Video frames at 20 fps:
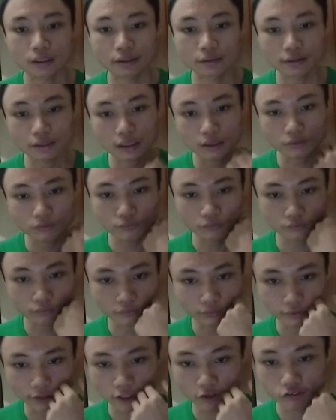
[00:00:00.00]
And now,
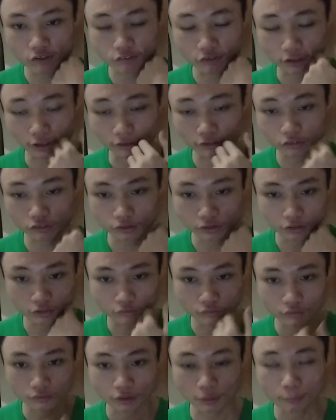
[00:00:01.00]
hesitate.
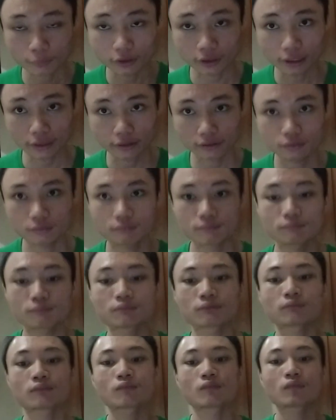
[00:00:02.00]
Number 9.
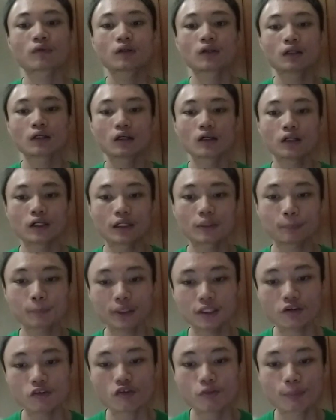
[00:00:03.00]
It
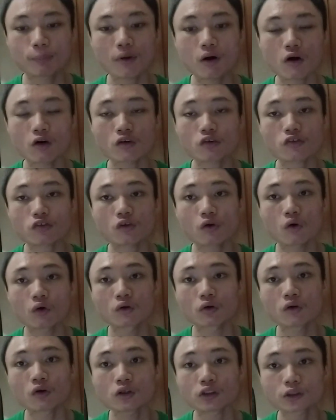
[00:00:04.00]
means pause
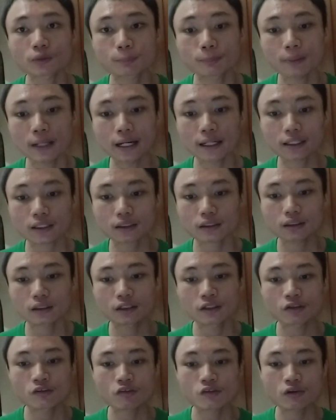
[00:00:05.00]
or hold back
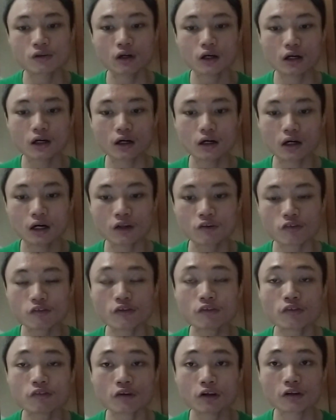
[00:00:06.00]
in
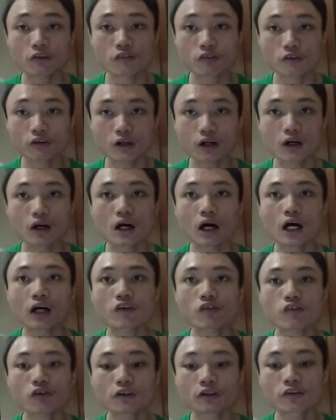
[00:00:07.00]
uncertainty
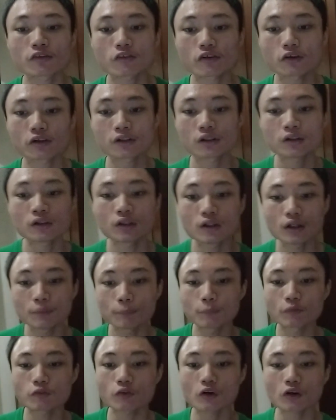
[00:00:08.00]

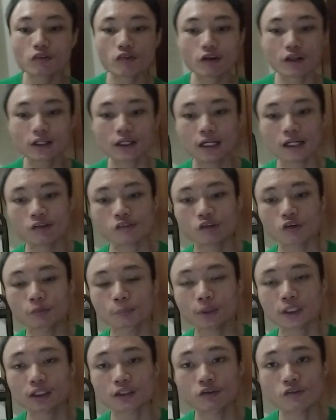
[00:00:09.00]
before taking action or
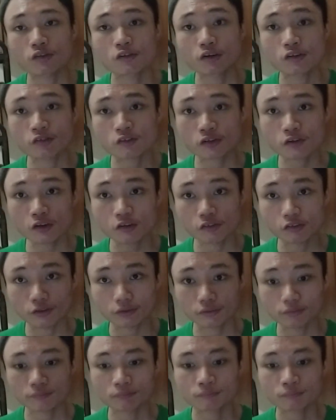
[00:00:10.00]
making a decision.